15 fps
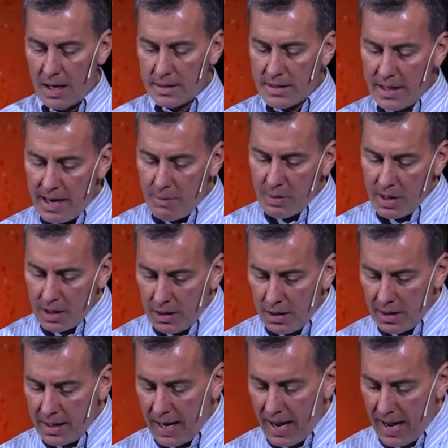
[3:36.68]
Today we're going to
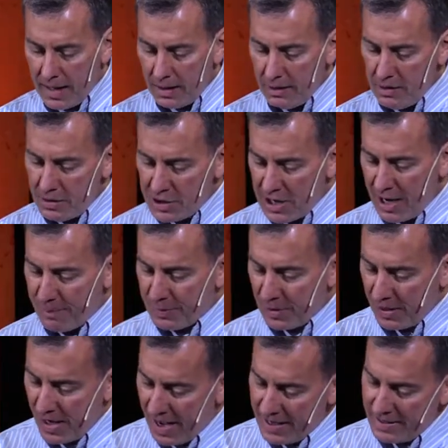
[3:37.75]
look at Luke chapter
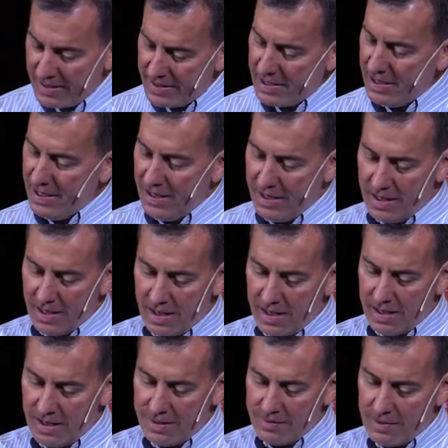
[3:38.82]
19,
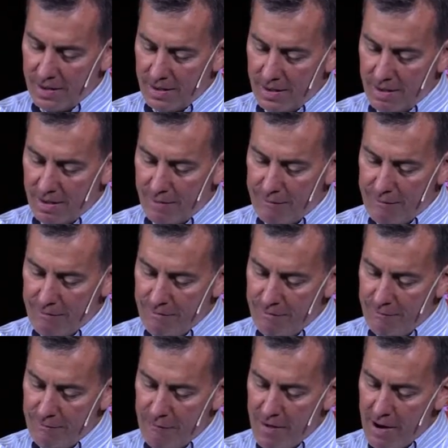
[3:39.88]
a
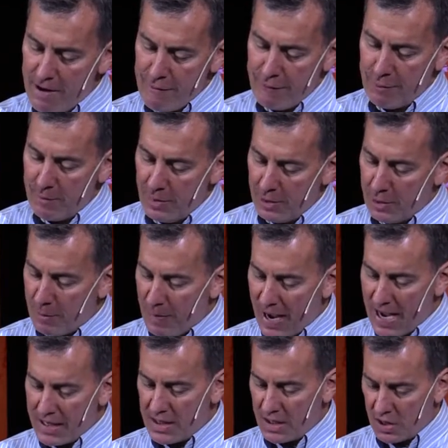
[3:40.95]
very familiar
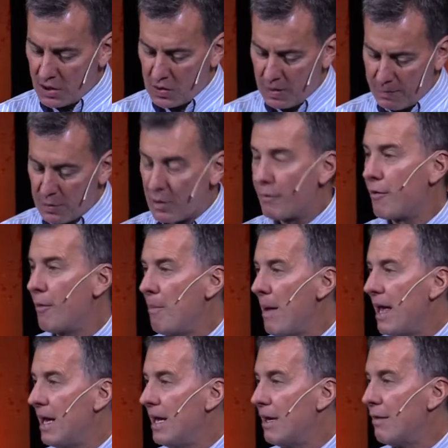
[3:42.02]
passage of Scripture for
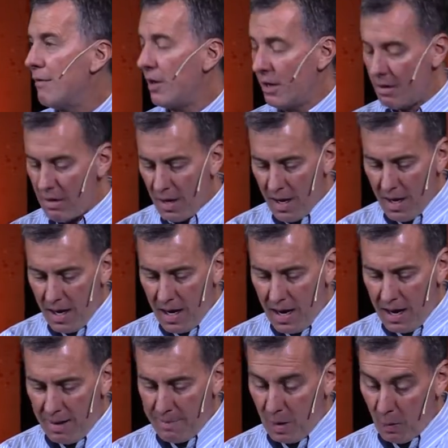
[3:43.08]
many of you,
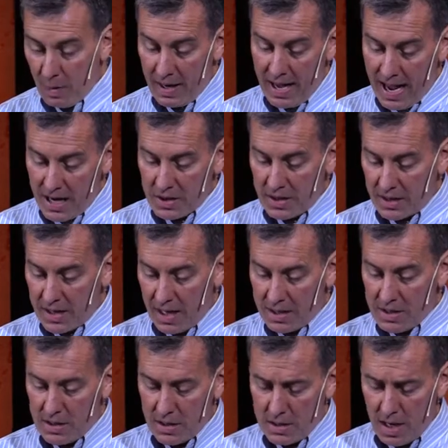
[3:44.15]
and one I actually
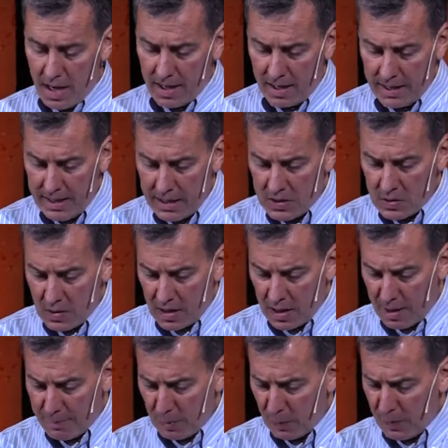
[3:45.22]
touched on Easter a
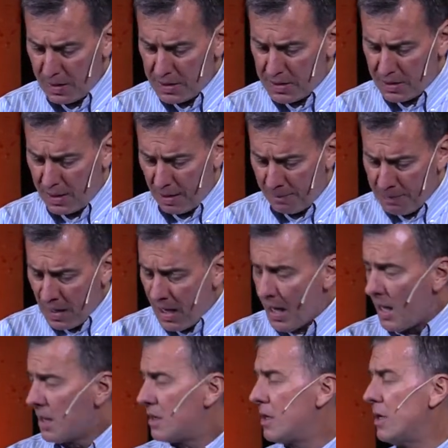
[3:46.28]
couple of weeks ago.
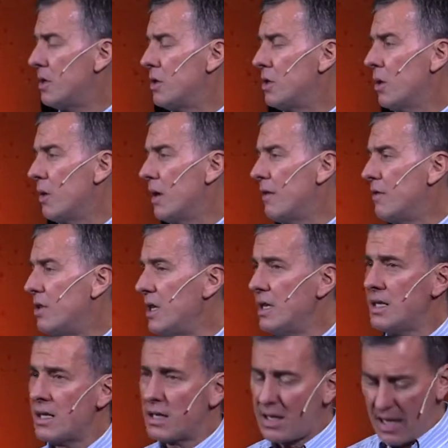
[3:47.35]
It's the story of
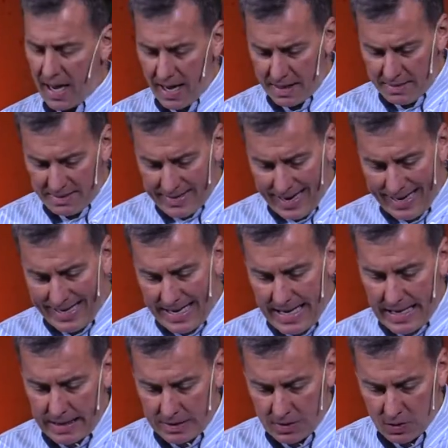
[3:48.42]
Jesus and
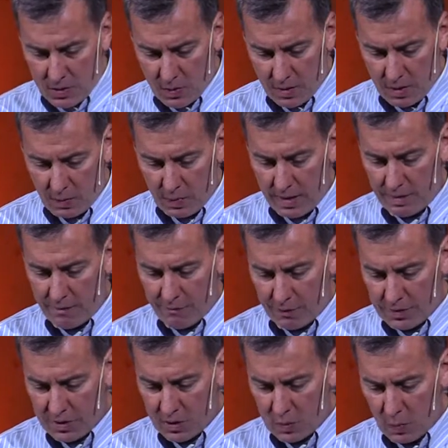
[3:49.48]
Zacchaeus, so we're going to read
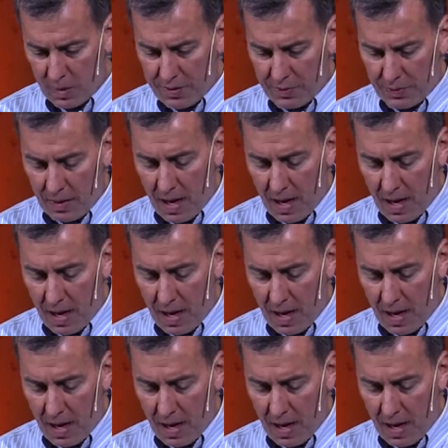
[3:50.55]
verses 1 through